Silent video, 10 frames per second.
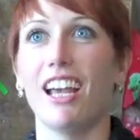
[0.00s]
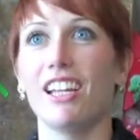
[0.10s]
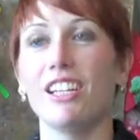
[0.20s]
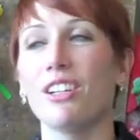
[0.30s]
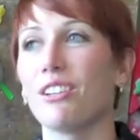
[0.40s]
And,
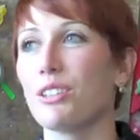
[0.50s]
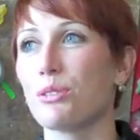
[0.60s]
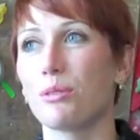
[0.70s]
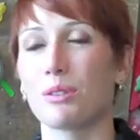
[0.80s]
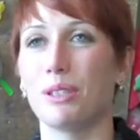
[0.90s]
this
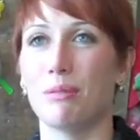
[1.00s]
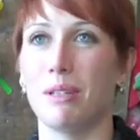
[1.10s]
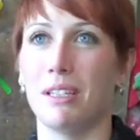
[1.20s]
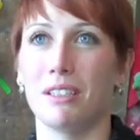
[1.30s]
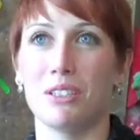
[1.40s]
was going to
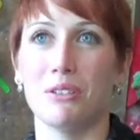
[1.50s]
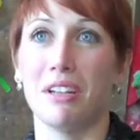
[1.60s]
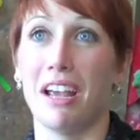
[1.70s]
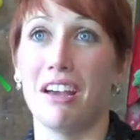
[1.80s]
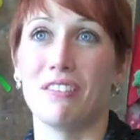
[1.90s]
be a 2.5
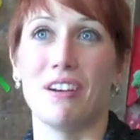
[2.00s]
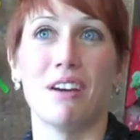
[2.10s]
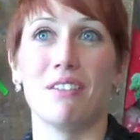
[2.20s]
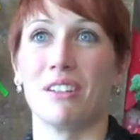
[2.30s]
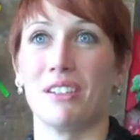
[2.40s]

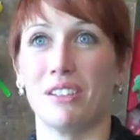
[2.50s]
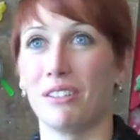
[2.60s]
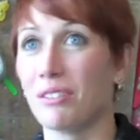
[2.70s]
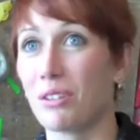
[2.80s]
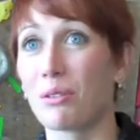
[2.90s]
hour. There's
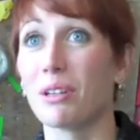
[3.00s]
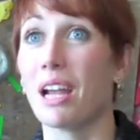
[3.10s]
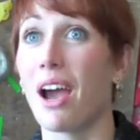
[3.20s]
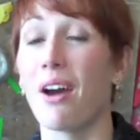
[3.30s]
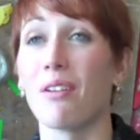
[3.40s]
no
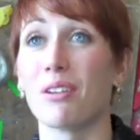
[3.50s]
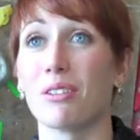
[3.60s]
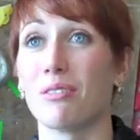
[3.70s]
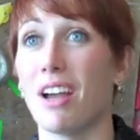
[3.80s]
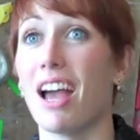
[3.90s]
support, right? This
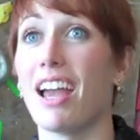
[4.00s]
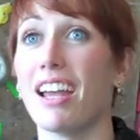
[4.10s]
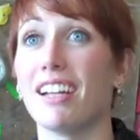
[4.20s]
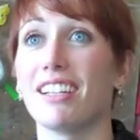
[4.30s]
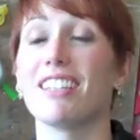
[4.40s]
is
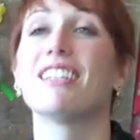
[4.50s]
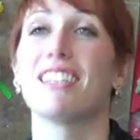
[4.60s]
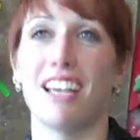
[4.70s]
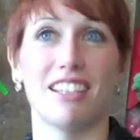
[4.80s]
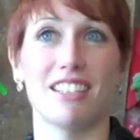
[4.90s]
the
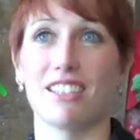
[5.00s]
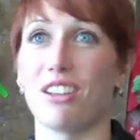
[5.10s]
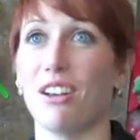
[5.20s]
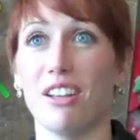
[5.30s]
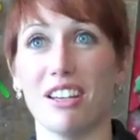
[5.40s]
Casey
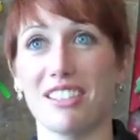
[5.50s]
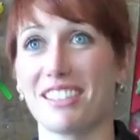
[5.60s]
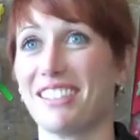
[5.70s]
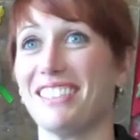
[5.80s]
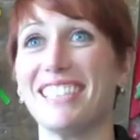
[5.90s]
Lonnie
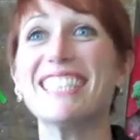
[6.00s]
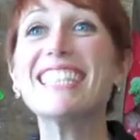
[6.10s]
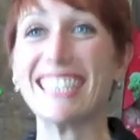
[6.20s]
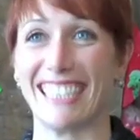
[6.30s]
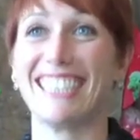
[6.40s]
mock
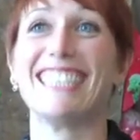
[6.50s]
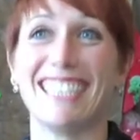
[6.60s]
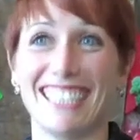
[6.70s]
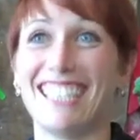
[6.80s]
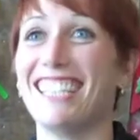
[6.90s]
race.
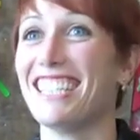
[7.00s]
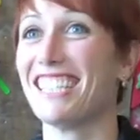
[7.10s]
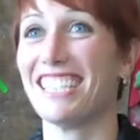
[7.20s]
Okay.